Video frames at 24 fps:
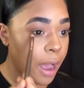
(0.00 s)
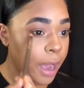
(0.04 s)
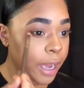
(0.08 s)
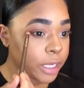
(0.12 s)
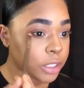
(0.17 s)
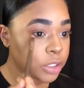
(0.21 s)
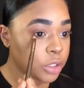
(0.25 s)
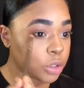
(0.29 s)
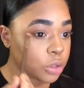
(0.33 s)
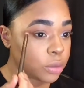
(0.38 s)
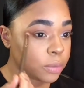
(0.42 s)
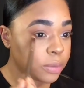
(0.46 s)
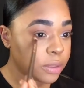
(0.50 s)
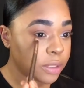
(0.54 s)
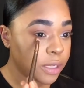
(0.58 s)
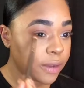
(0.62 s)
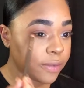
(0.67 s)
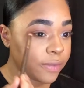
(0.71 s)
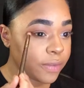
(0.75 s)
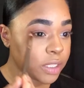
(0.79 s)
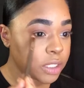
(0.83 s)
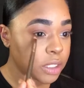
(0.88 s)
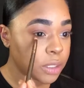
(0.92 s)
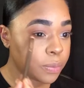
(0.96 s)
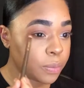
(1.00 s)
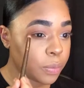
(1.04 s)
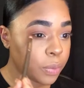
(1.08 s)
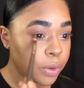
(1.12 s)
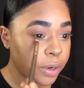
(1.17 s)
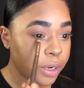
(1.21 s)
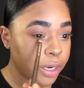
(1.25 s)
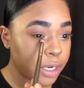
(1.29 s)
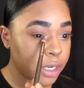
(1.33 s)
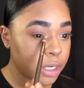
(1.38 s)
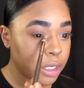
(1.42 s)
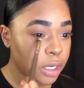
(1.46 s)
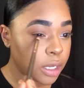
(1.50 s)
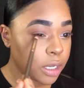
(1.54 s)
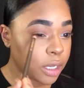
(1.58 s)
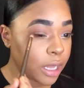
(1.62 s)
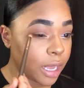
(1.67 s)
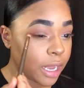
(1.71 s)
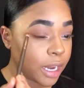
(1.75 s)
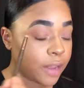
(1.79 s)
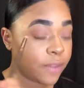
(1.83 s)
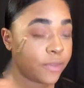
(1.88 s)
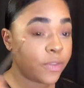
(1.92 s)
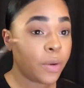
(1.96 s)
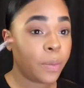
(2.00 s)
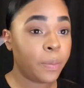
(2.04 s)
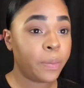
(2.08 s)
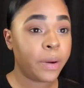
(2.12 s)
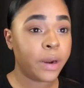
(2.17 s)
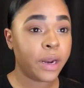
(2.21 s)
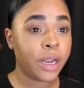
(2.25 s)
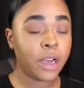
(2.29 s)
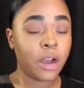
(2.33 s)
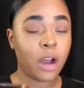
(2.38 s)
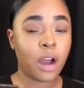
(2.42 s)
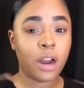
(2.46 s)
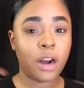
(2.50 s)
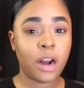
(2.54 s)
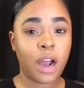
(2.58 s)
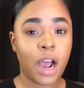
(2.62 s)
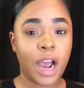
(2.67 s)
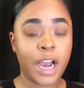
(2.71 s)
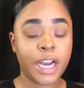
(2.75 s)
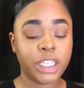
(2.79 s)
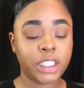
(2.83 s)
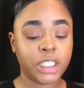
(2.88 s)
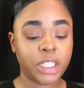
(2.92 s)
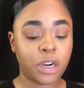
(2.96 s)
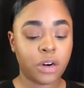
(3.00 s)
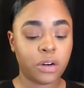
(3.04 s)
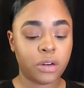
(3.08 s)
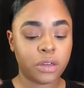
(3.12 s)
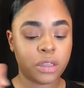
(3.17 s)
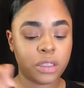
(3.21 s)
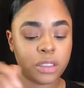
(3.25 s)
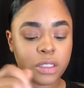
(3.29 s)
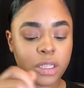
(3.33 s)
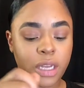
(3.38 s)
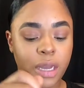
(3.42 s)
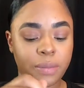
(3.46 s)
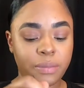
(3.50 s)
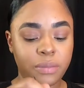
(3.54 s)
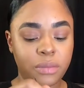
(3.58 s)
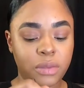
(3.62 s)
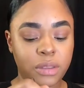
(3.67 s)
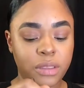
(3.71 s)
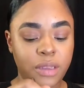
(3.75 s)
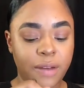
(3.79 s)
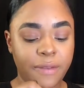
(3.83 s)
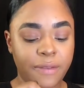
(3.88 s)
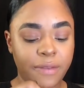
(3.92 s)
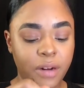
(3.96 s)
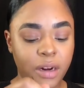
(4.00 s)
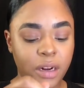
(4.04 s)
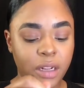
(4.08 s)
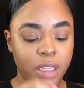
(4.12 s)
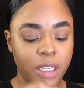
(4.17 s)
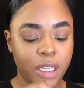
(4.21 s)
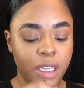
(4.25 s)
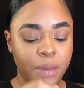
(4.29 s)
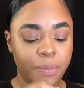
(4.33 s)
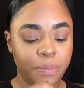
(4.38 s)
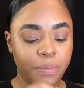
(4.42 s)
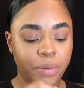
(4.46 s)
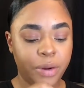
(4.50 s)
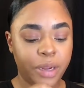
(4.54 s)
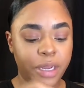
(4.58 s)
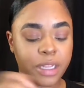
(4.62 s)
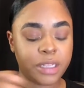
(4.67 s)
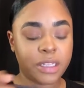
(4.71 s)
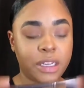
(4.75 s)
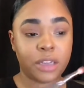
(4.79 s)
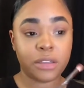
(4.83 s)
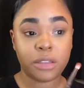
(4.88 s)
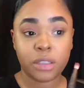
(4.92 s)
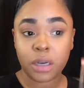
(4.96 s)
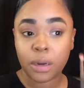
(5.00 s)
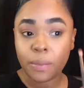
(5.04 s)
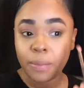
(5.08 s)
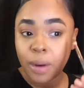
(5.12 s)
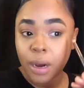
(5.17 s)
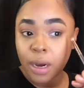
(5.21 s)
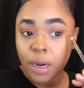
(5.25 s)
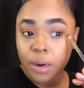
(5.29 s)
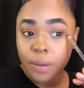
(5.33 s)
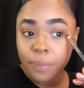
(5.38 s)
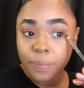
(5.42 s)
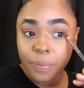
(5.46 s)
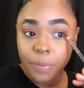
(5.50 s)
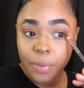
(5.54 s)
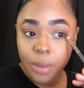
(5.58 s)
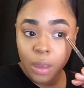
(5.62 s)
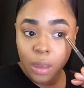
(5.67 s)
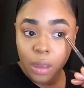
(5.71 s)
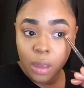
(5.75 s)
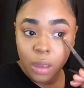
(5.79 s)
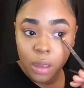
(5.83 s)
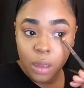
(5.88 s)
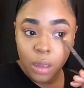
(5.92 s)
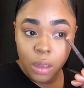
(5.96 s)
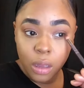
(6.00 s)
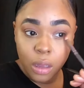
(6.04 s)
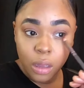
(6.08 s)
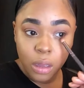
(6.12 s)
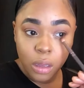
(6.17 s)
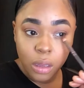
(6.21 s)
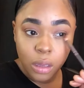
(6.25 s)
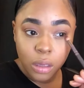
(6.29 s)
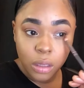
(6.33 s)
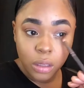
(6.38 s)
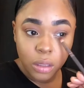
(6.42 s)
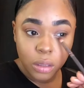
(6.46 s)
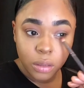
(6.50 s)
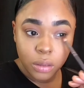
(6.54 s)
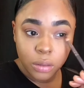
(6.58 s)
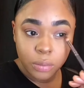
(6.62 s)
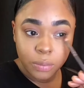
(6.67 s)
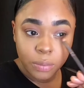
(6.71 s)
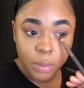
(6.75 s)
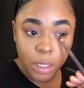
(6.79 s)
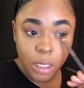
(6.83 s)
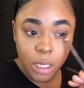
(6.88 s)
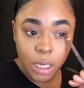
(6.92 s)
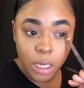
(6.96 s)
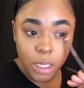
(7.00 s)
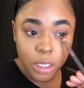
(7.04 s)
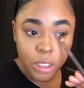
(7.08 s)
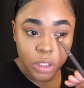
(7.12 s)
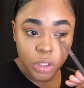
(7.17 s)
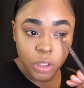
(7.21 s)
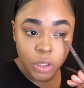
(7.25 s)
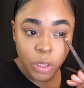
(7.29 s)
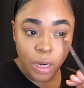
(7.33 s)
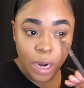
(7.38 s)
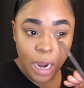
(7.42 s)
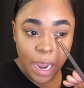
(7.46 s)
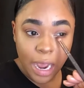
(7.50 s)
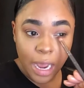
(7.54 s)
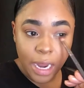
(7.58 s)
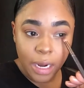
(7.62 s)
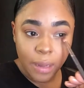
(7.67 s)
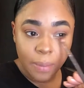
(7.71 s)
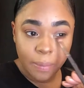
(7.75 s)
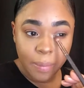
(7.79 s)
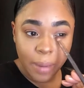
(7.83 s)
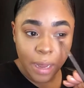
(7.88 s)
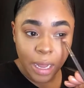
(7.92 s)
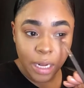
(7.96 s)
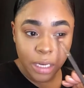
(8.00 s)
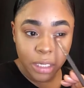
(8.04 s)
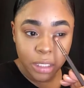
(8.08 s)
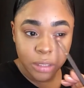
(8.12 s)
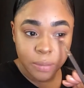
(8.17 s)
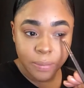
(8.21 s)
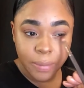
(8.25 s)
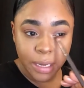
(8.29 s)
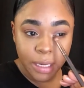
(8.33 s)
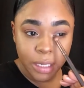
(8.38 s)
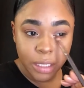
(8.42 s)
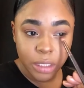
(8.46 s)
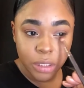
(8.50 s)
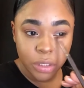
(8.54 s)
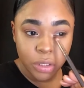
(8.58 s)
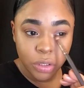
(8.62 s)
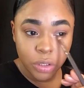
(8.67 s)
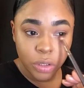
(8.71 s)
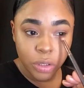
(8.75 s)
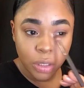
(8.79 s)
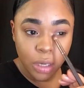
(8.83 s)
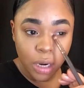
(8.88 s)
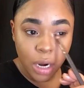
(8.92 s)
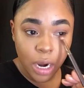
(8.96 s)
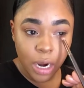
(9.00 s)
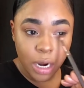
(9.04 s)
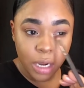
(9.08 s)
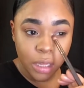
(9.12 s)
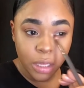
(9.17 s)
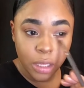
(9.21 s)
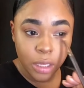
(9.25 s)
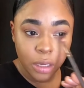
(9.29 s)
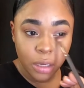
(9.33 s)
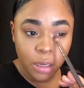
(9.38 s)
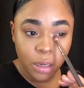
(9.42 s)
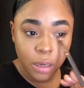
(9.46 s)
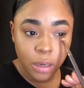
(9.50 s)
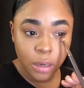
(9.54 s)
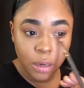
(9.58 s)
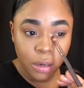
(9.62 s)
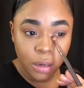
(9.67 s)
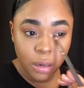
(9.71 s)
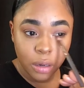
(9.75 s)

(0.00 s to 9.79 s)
I do believe it's important that if you're putting on eyeshadow on the top, definitely bring it down to the bottom because you're adding balance back into your eye look.